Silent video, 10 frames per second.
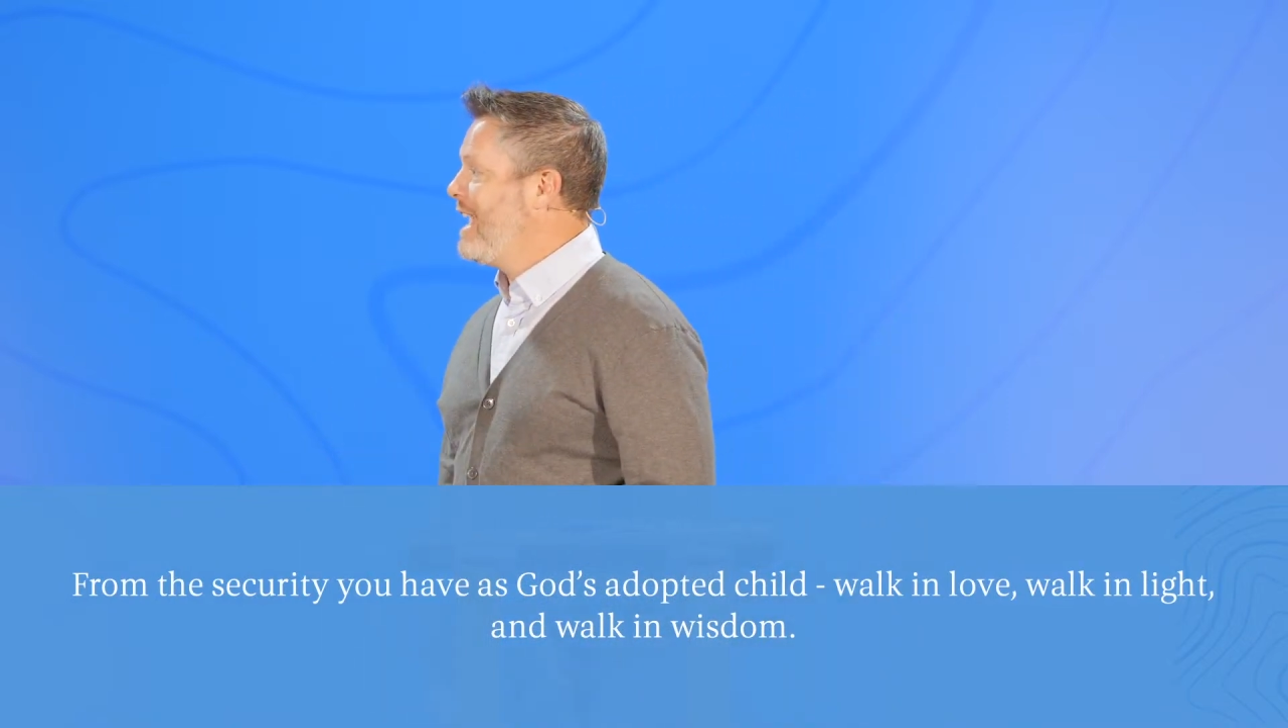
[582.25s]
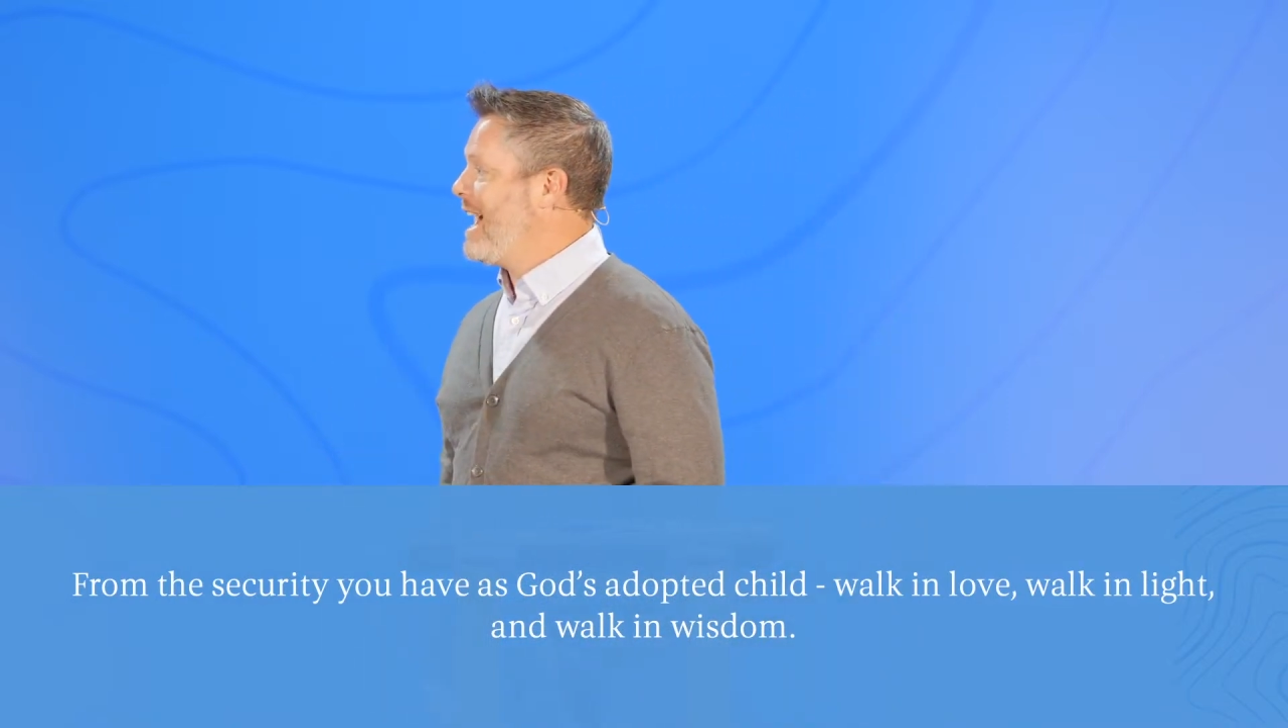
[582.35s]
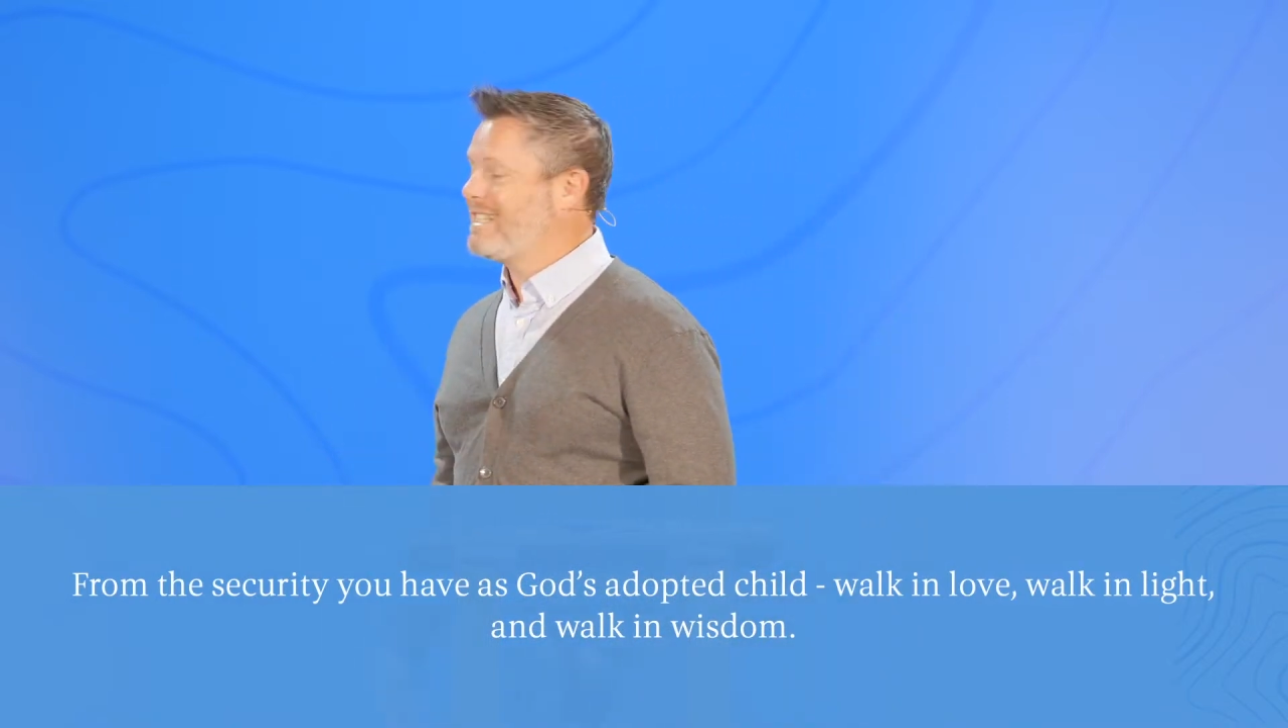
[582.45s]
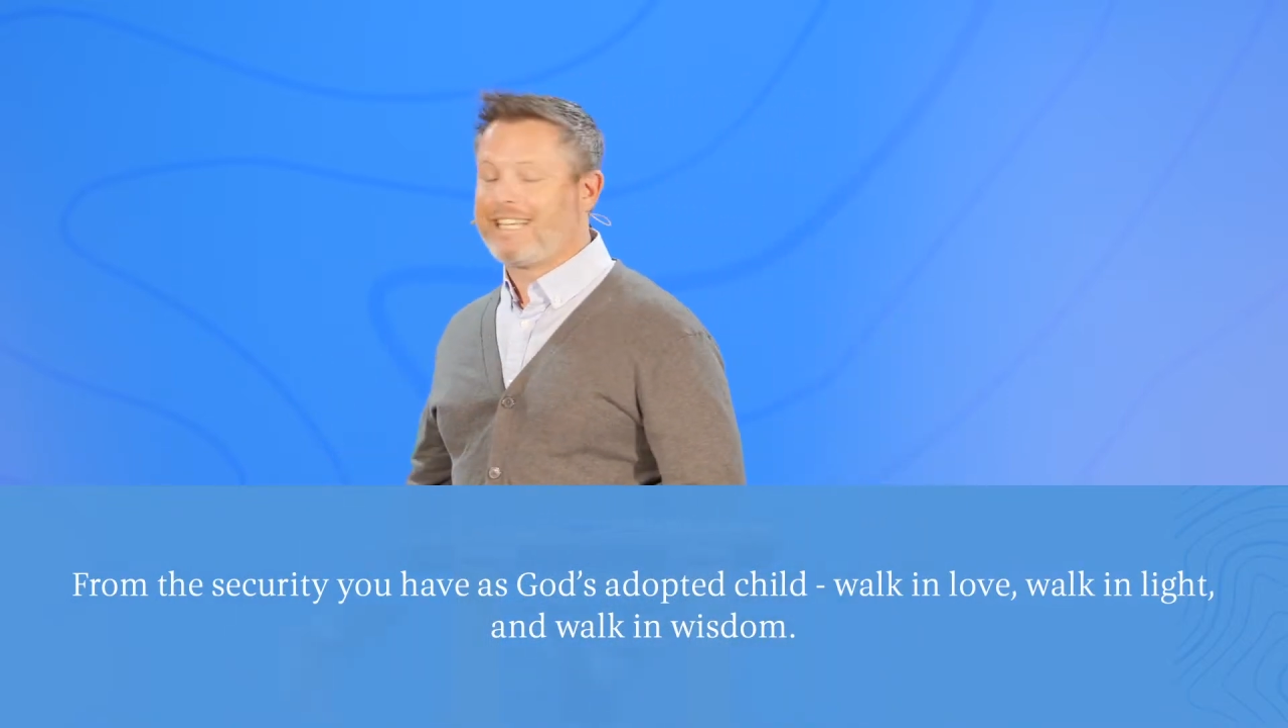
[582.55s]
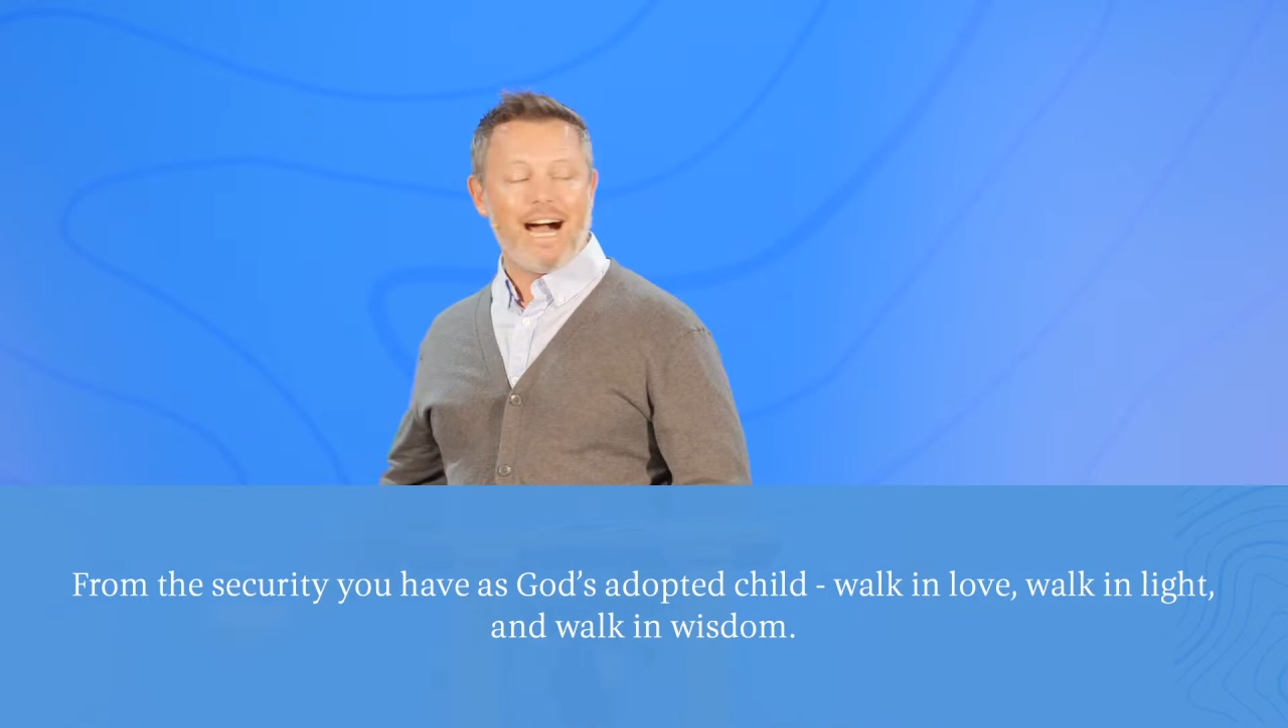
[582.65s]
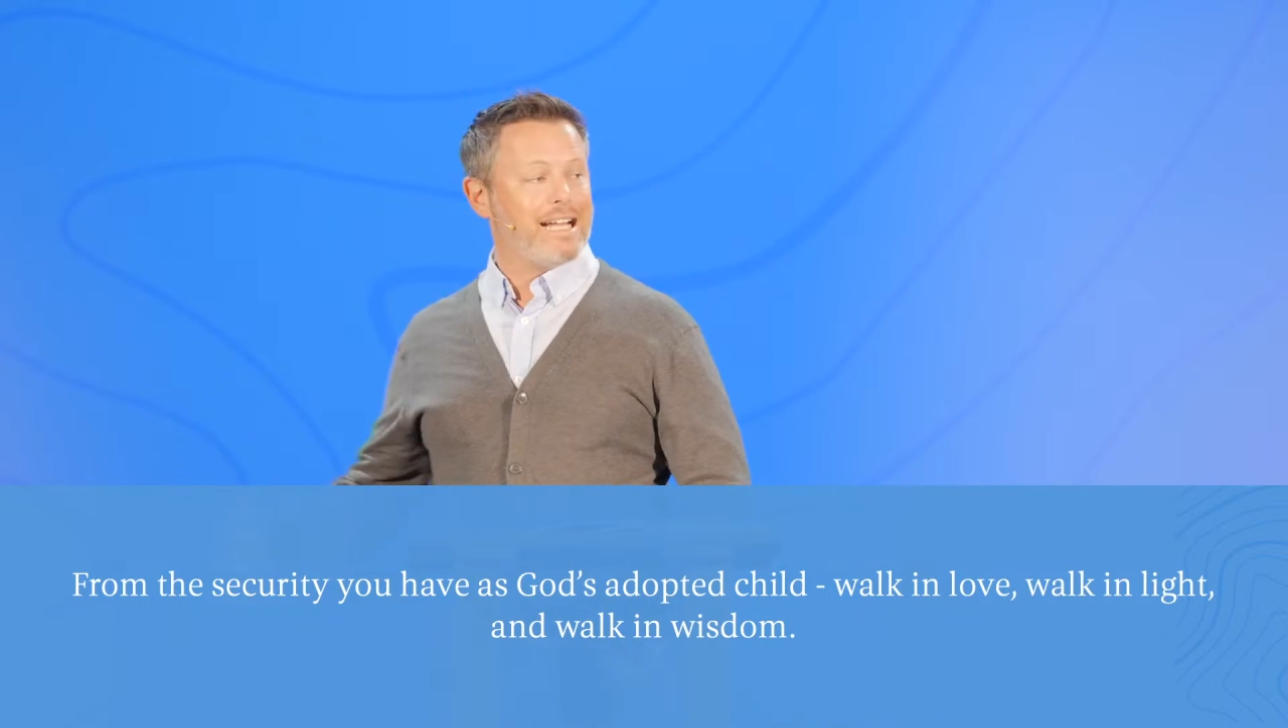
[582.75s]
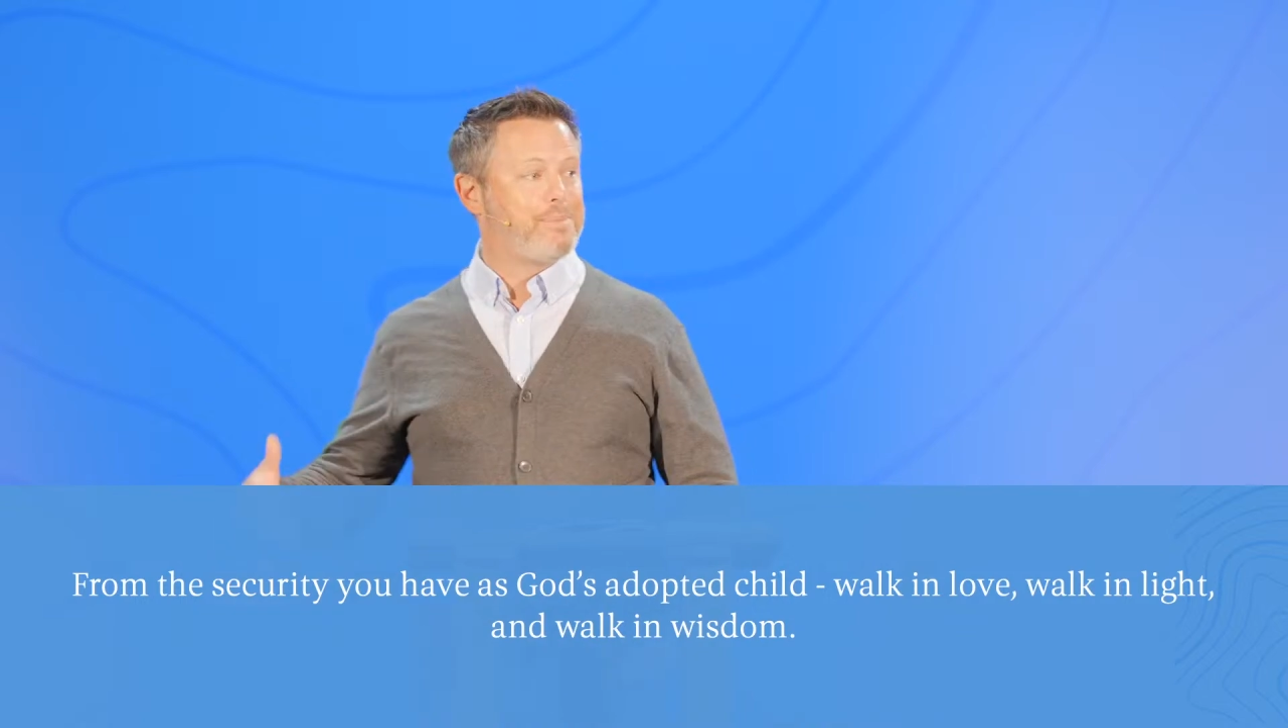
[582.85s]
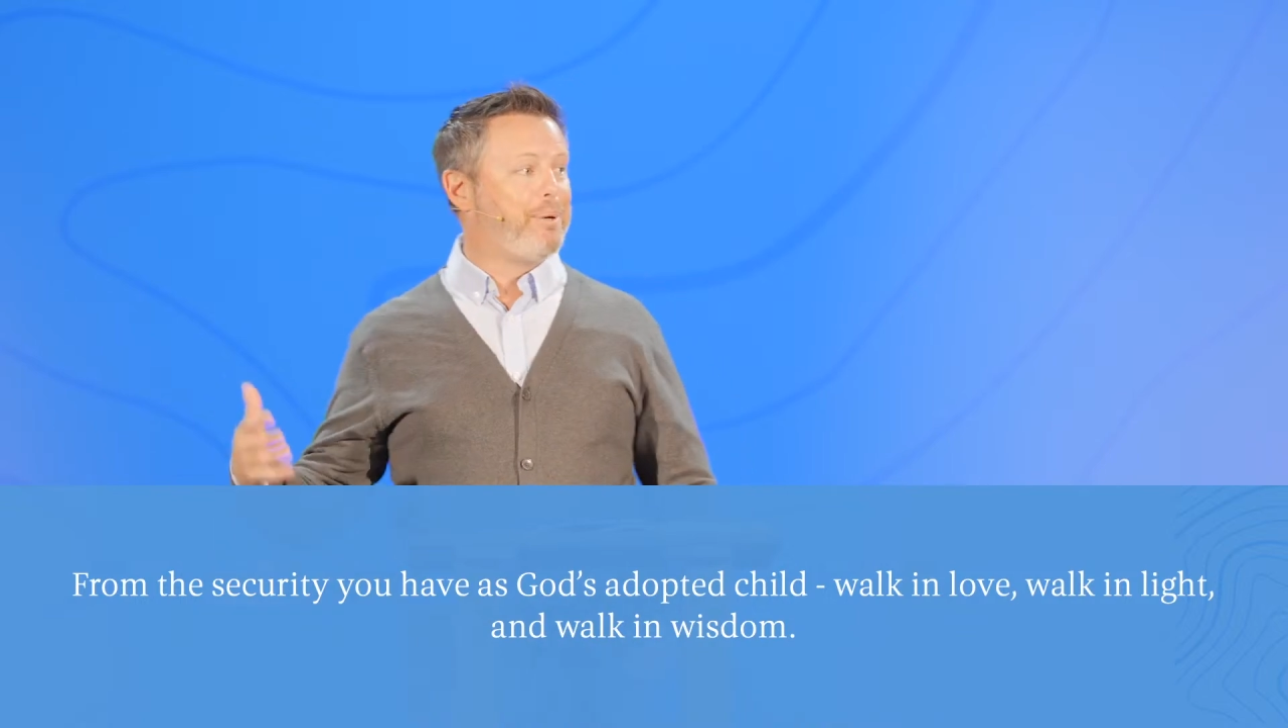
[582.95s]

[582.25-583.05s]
as God's